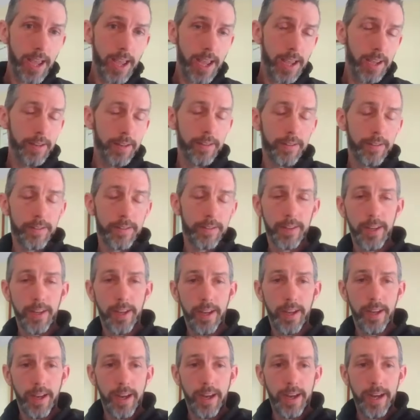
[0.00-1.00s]
And
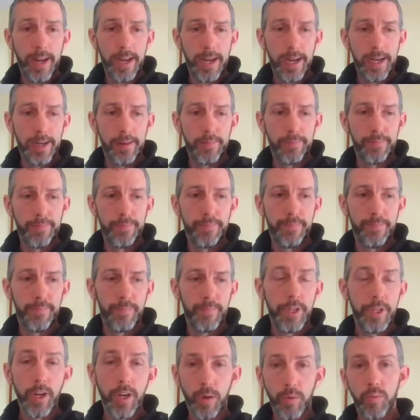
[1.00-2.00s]
one
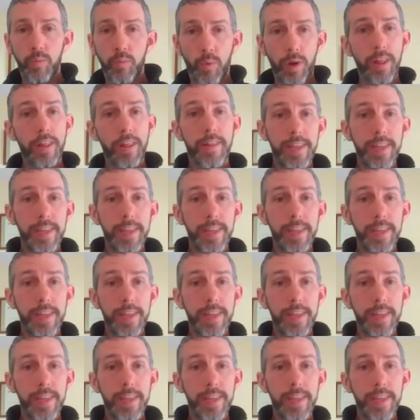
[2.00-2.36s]
of